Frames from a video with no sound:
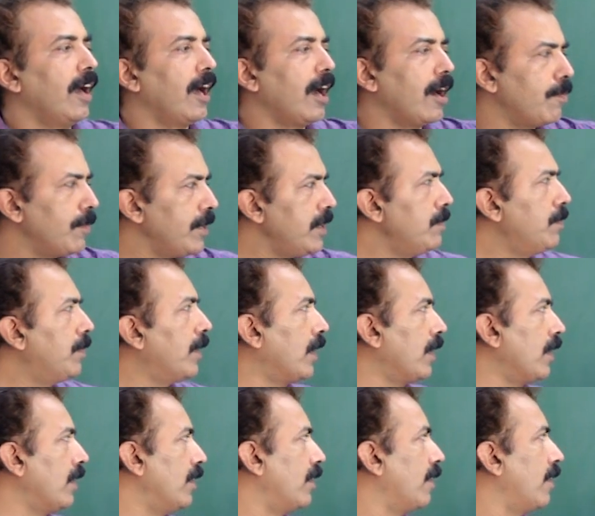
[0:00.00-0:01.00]

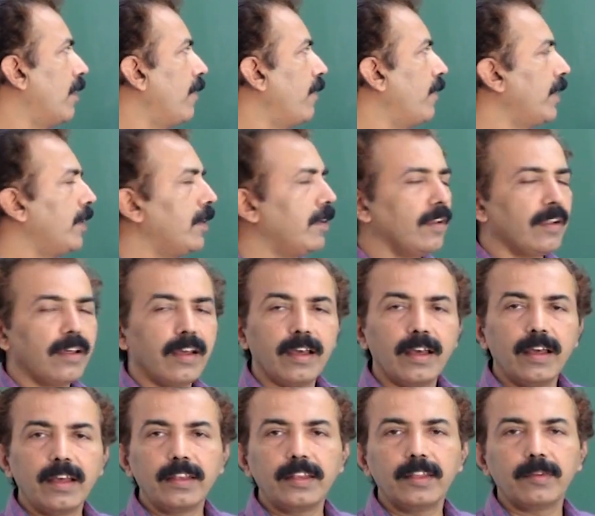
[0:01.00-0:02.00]
Amoeba, when
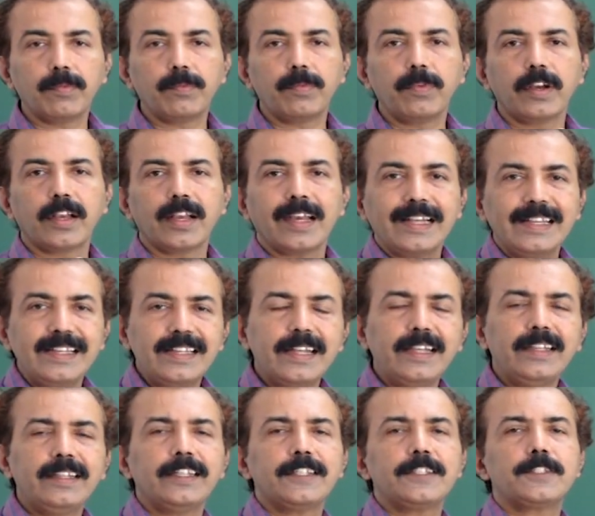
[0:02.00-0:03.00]
the
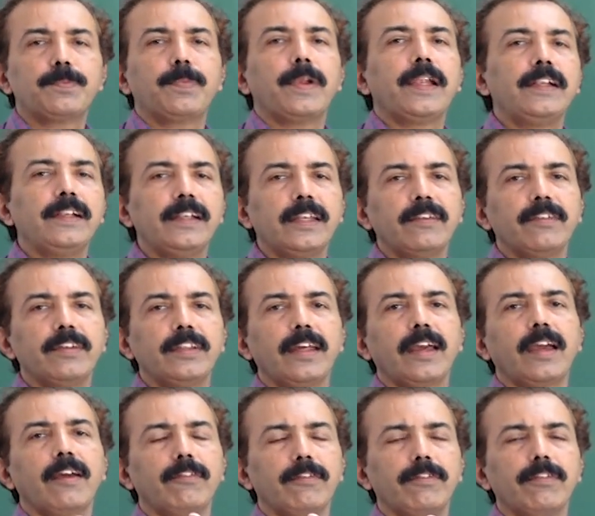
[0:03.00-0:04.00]
content is plenty, when they
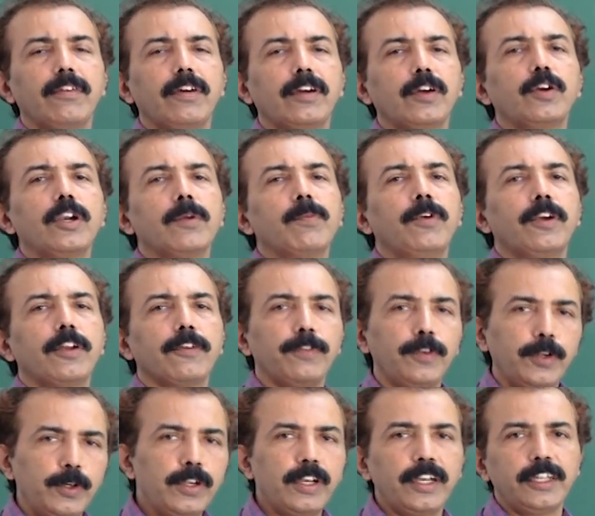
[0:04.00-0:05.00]
have good amount of
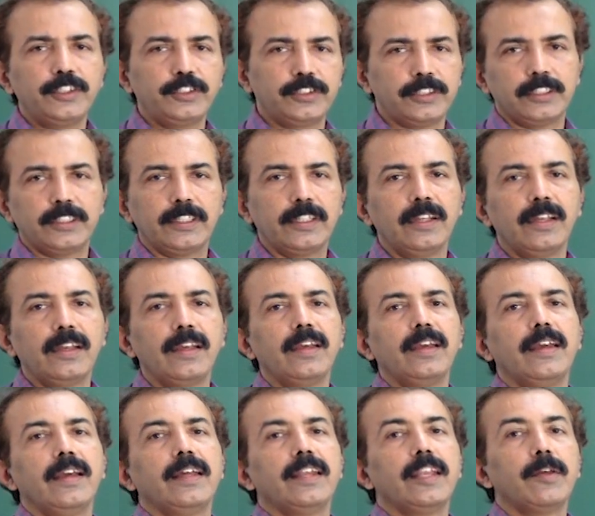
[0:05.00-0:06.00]
nutrition,
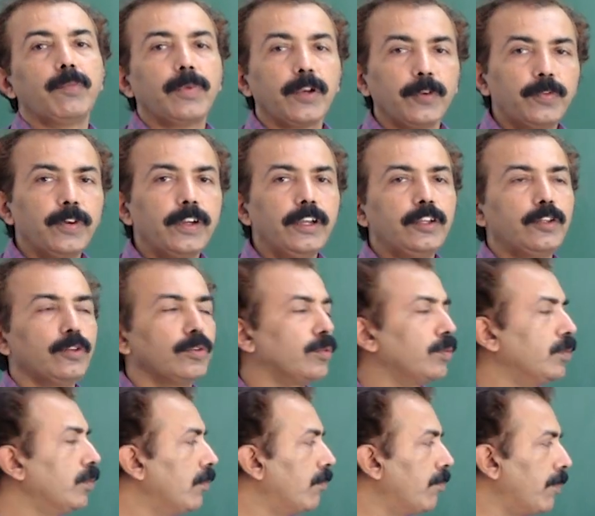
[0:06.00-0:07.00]
they prefer
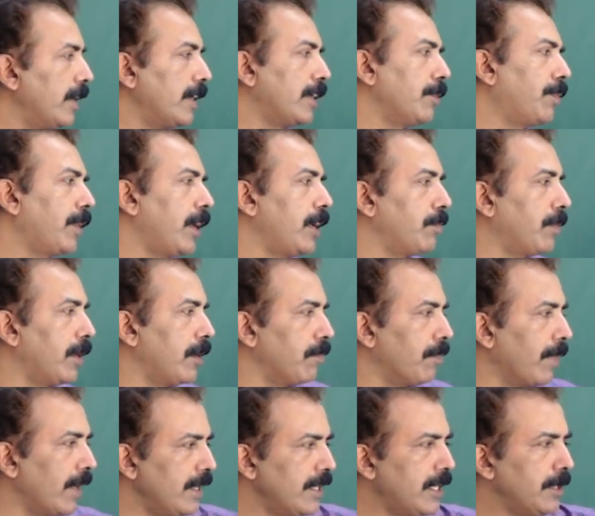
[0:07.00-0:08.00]
to multiply
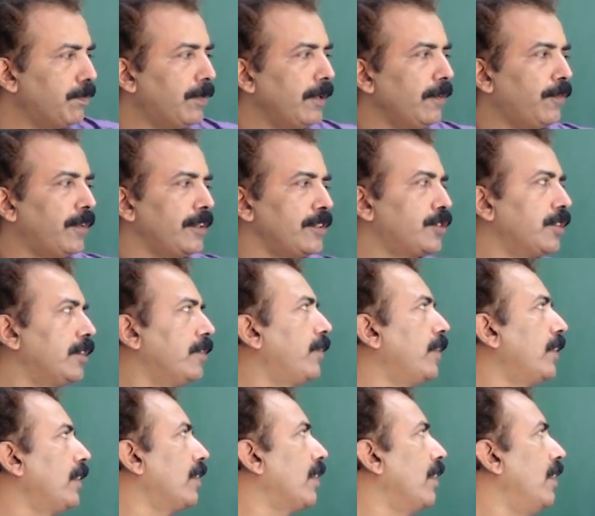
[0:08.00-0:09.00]
by multiple fission
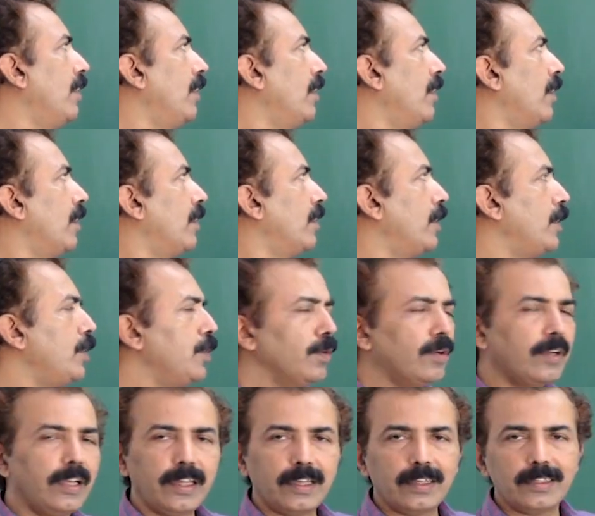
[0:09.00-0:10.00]
where the
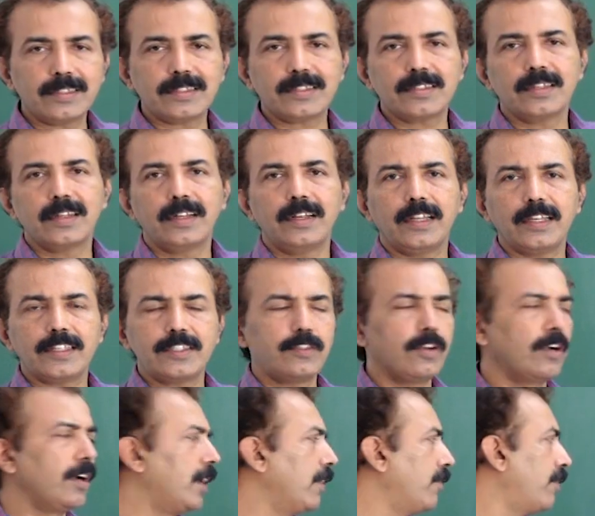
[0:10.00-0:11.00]
nucleus does
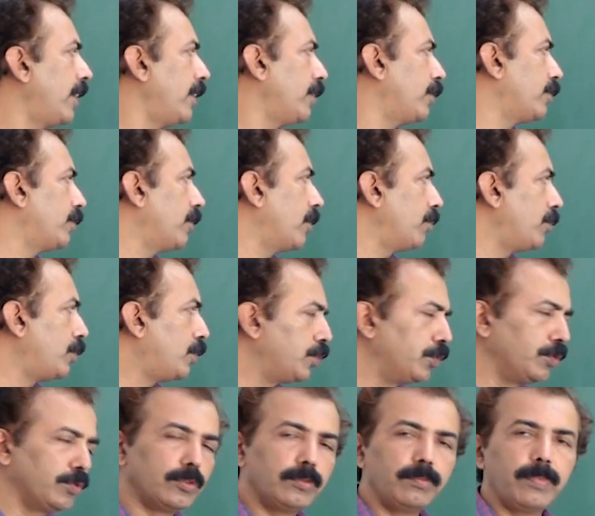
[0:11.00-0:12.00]
not divide to form
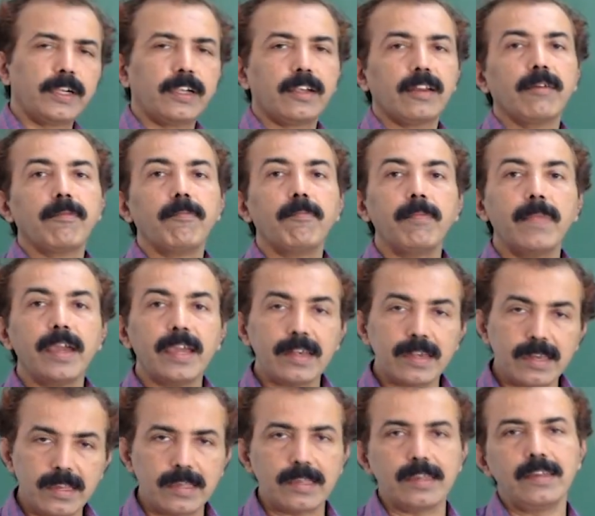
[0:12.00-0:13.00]
two but
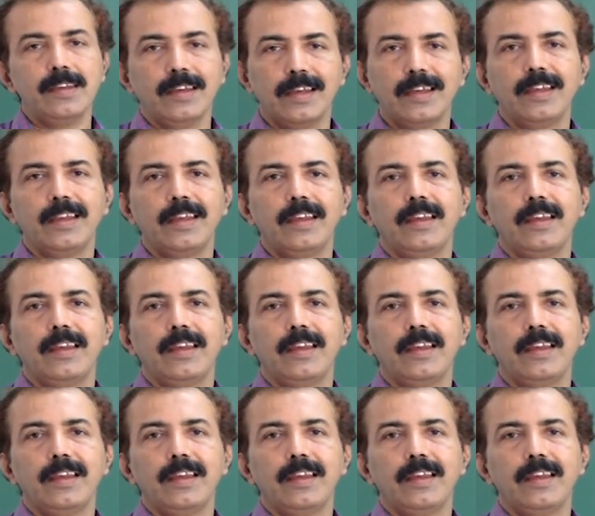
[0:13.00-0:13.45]
many,